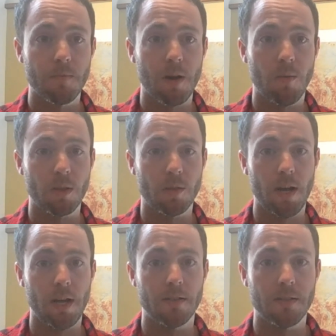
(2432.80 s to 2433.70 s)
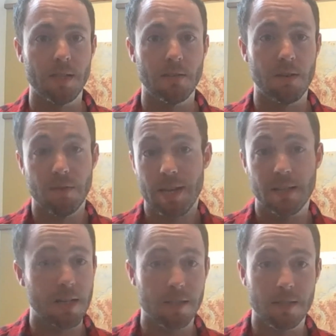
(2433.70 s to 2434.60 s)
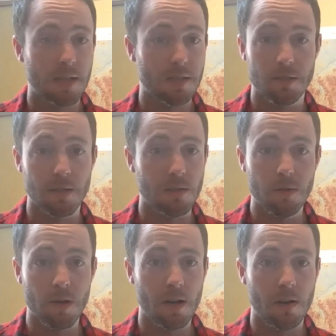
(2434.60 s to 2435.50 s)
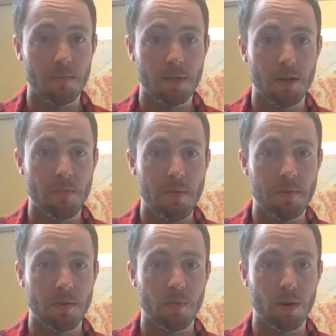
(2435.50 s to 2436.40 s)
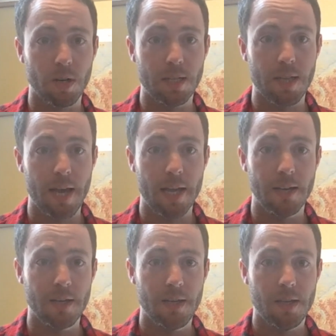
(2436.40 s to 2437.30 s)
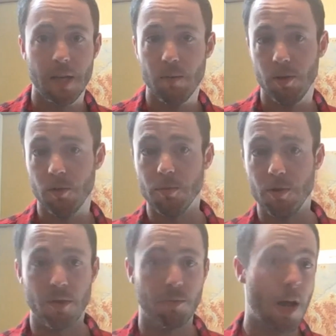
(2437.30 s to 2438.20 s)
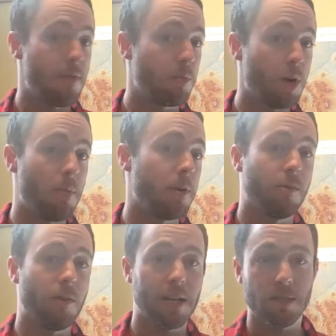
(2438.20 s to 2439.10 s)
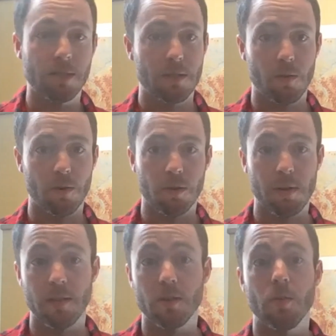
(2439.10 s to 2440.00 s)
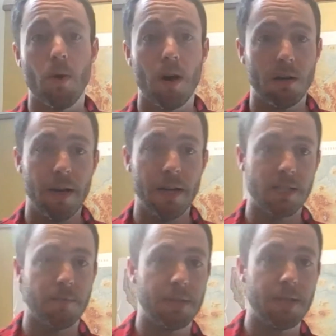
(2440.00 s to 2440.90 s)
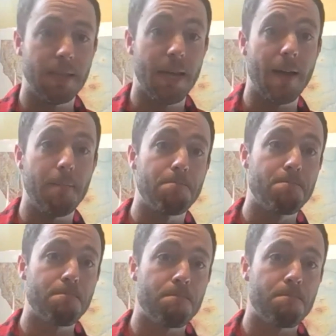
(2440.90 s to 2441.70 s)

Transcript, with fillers: about what the Wild and Scenic Rivers Act does and doesn't do. Um, you know, maybe they're worried that it will remove their private property rights or threaten their water rights, something like that.